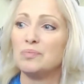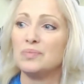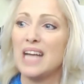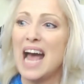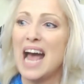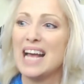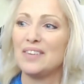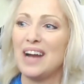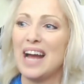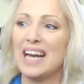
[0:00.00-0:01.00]

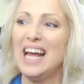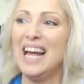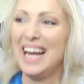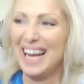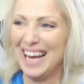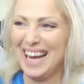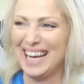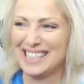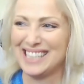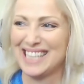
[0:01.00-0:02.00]
Yay, Lorette!
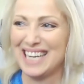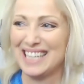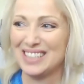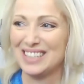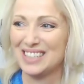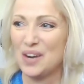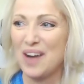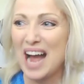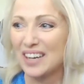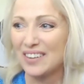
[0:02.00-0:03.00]
She said it's
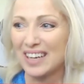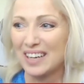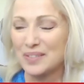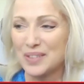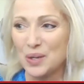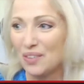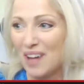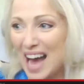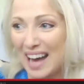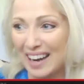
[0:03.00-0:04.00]
so accurate. I'm so
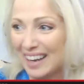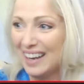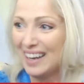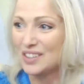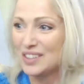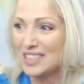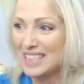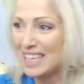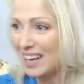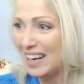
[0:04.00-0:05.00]
glad. So
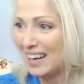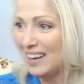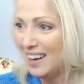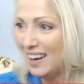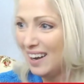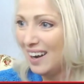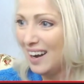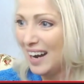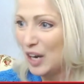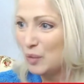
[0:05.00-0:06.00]

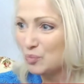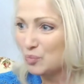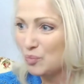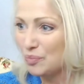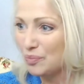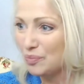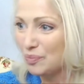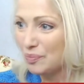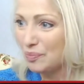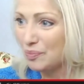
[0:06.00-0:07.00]
Diva,
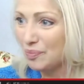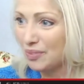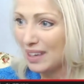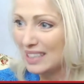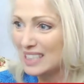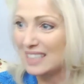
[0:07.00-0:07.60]
she